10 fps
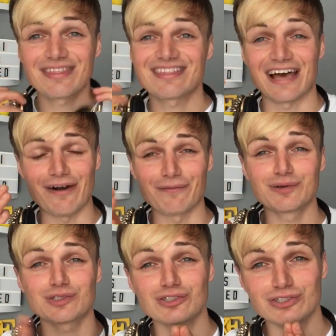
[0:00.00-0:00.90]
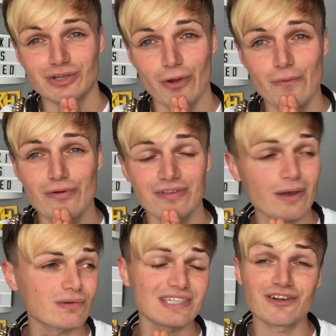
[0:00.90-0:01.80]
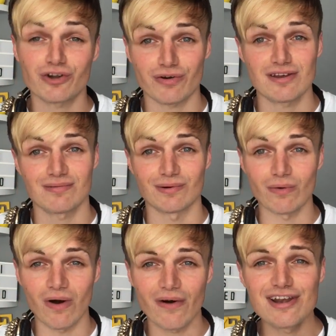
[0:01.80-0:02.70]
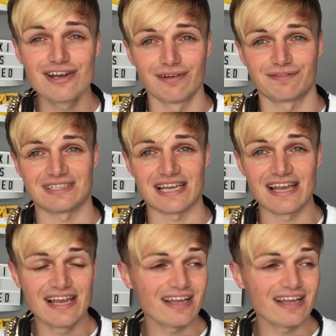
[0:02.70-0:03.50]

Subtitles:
That was so good. That was incredible. I loved it.